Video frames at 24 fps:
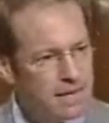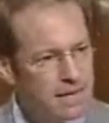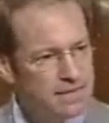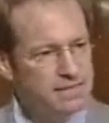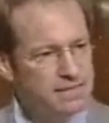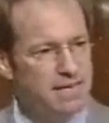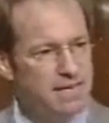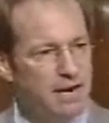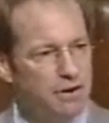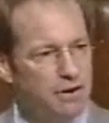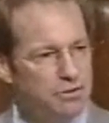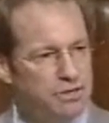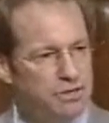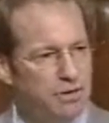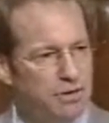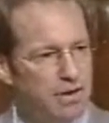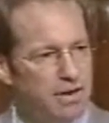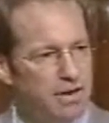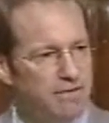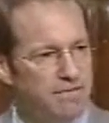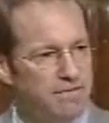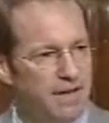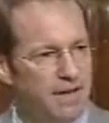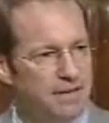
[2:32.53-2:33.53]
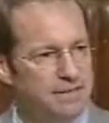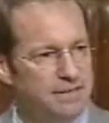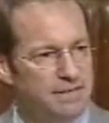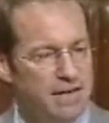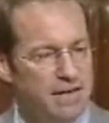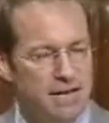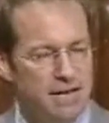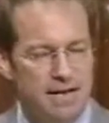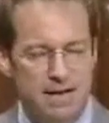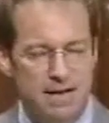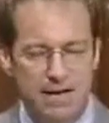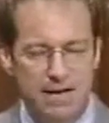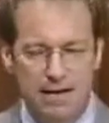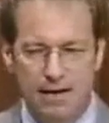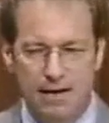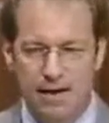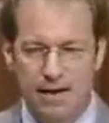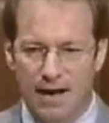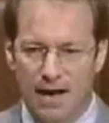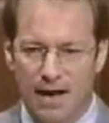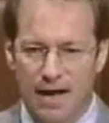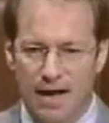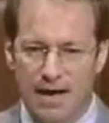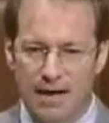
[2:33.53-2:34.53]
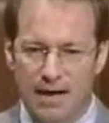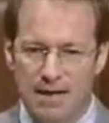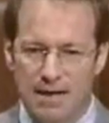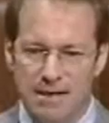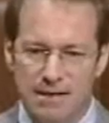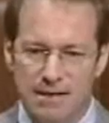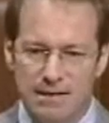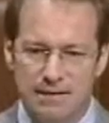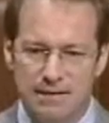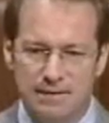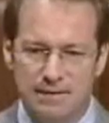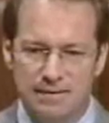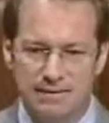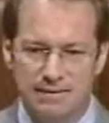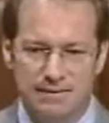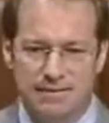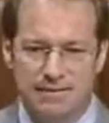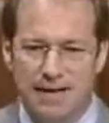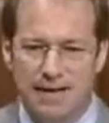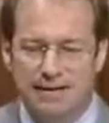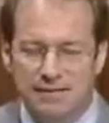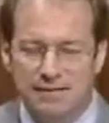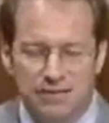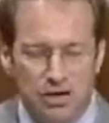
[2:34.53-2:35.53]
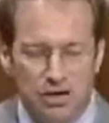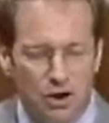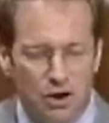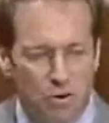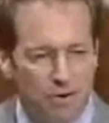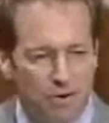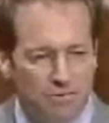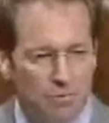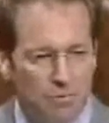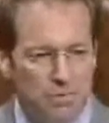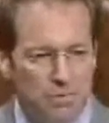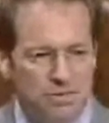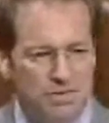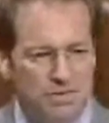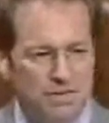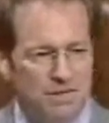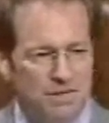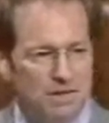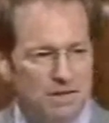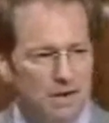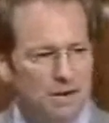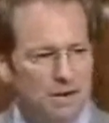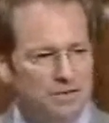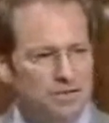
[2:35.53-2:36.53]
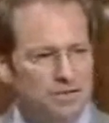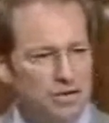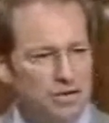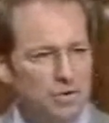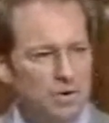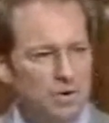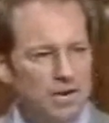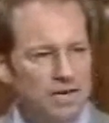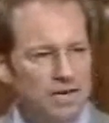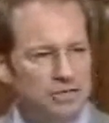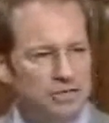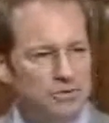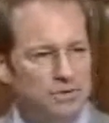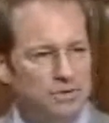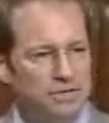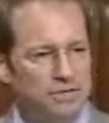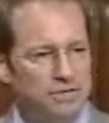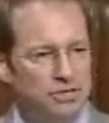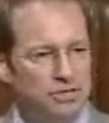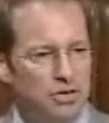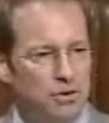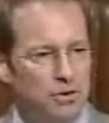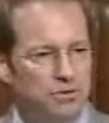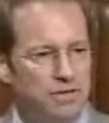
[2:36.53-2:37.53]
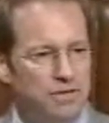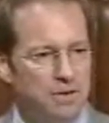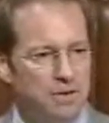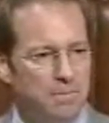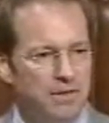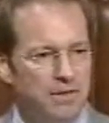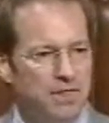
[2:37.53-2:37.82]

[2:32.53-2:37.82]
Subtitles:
His Secretary of Defense said so. Everyone's declared so, and history shows it.